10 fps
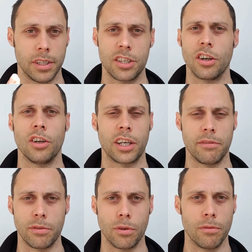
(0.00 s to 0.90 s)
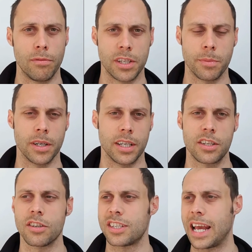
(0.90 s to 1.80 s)
It's not looking for vitamin. It's
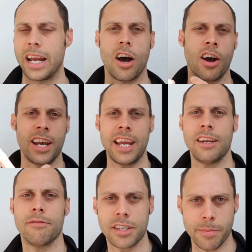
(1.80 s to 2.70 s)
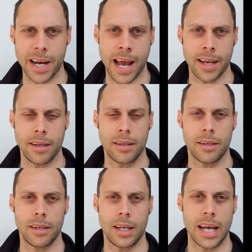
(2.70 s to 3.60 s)
not saying I need vitamin A.
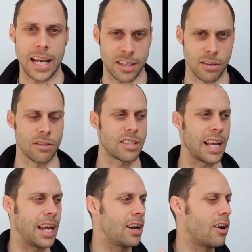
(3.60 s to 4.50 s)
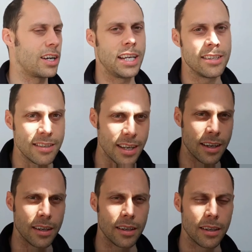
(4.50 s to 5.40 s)
It's not saying I need
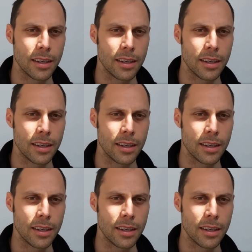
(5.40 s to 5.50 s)
zinc.